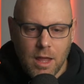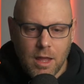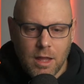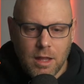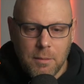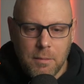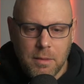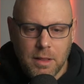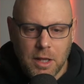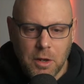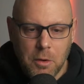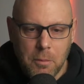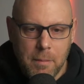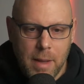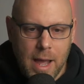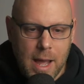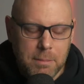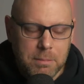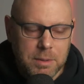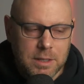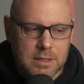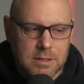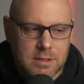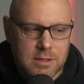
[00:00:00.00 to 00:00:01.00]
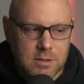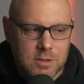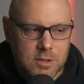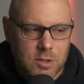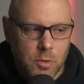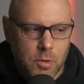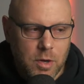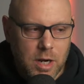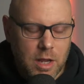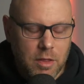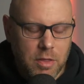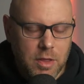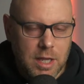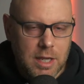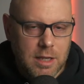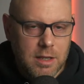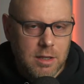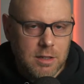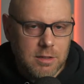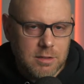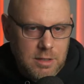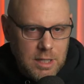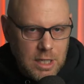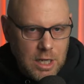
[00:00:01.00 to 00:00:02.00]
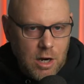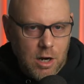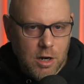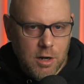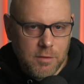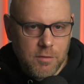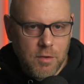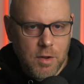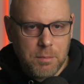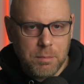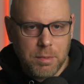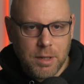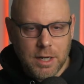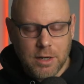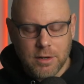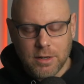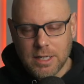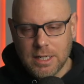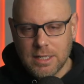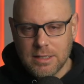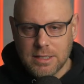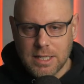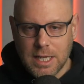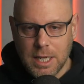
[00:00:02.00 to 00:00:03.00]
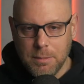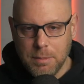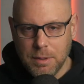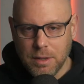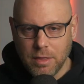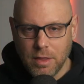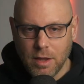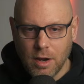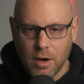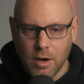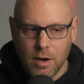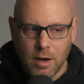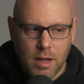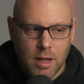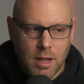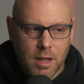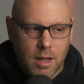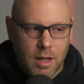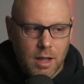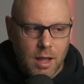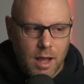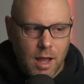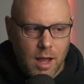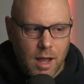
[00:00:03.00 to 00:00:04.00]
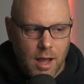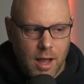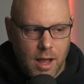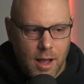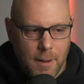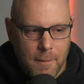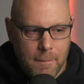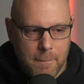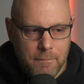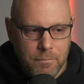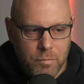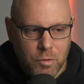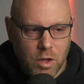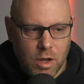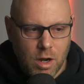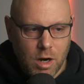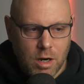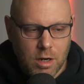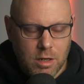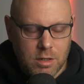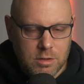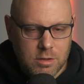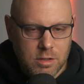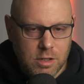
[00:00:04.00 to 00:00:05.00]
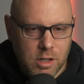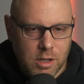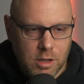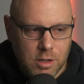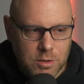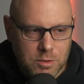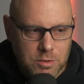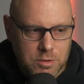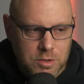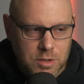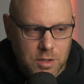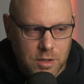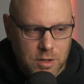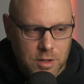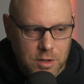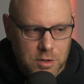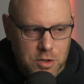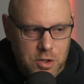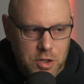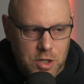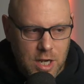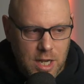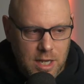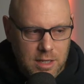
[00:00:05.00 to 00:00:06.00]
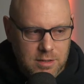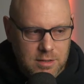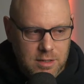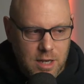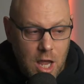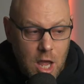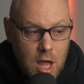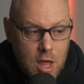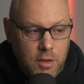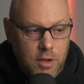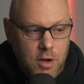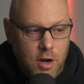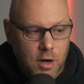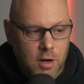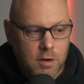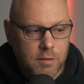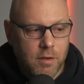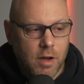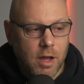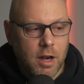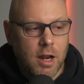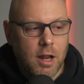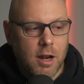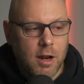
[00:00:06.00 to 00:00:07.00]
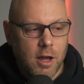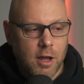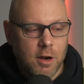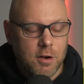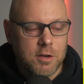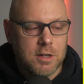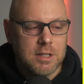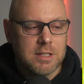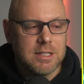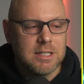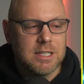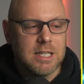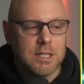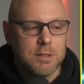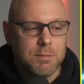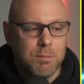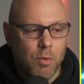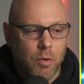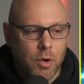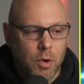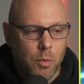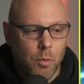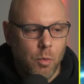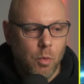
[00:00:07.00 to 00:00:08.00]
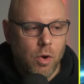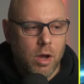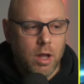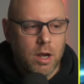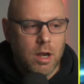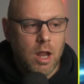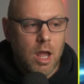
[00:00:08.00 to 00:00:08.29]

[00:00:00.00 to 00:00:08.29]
little maplets and so on. I think because the Carnivon player is keeping their cards close to their chest. The Carnivon at 106.1,